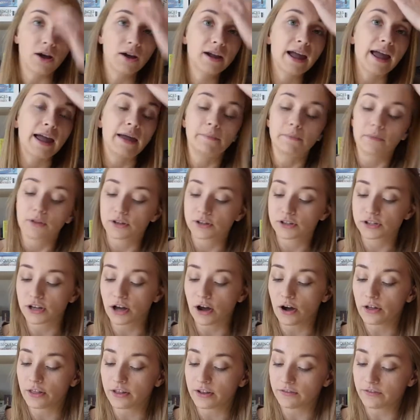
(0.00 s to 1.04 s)
Okay,
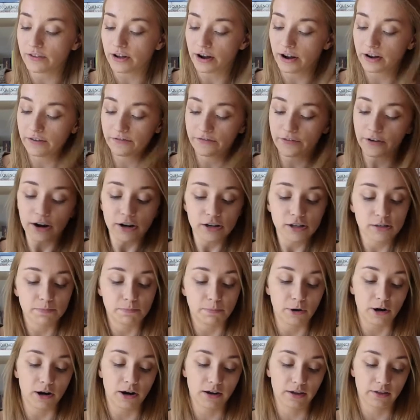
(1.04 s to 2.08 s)
so the very
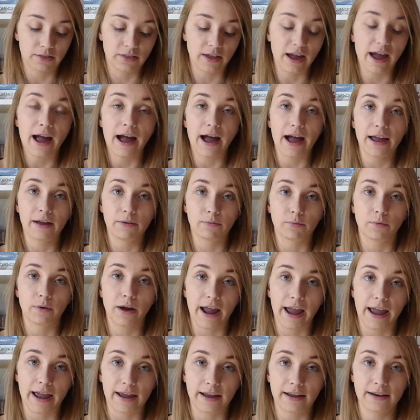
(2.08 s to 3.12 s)
first book that I
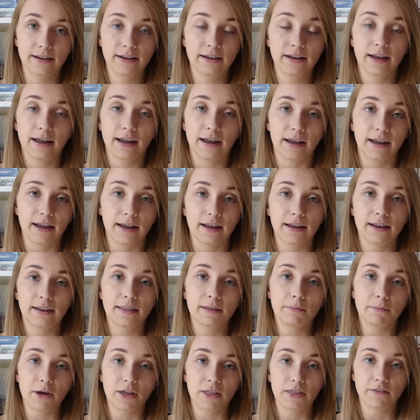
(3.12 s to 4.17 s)
read in
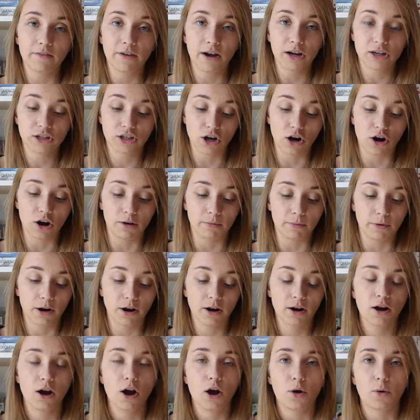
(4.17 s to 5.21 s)
the month of
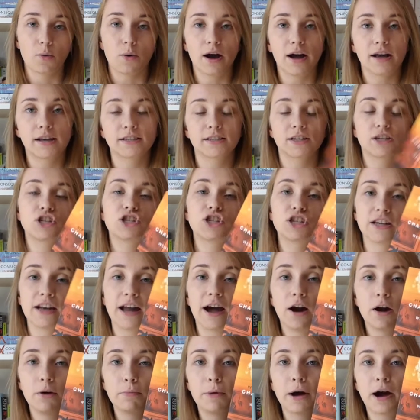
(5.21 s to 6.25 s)
October was
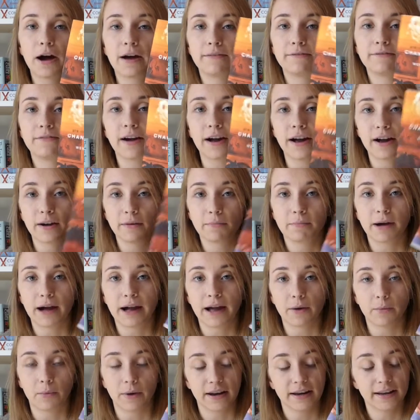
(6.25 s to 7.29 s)
Chanel Bonfire
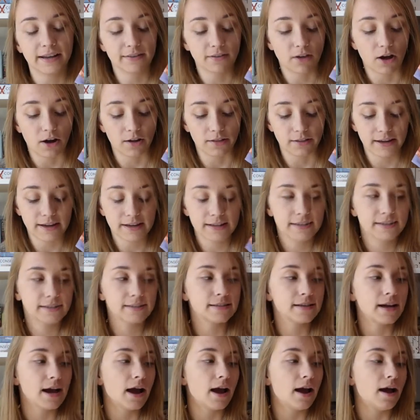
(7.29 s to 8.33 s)
by Wendy
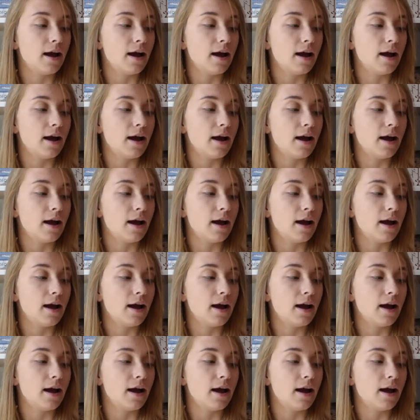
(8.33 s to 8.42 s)
Lawless.